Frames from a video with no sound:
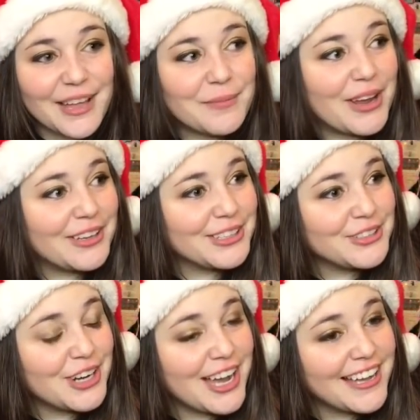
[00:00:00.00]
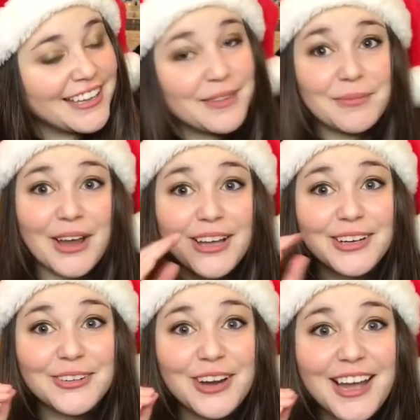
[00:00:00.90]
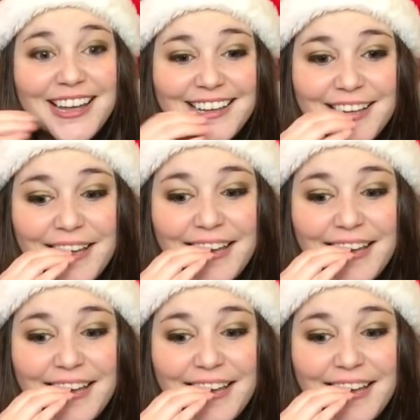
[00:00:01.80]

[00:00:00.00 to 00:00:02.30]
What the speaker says: not gonna cry. I'm not gonna cry.